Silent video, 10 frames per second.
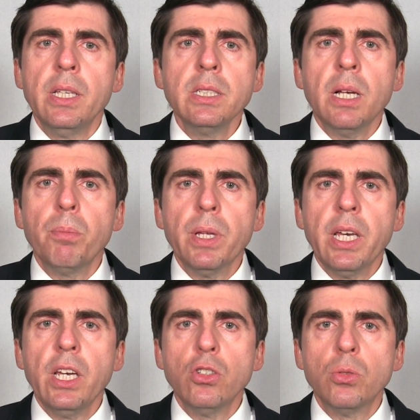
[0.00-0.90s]
This
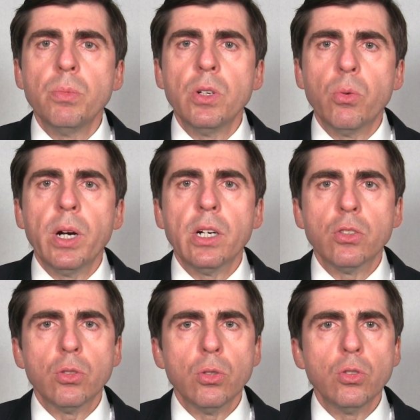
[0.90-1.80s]
complication
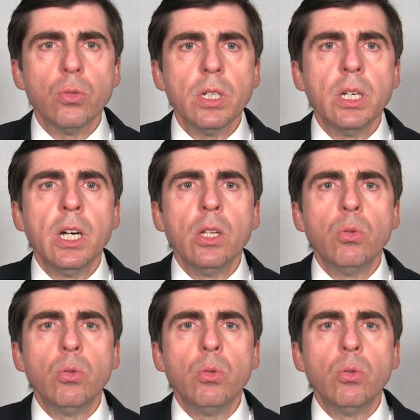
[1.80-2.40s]
requires surgery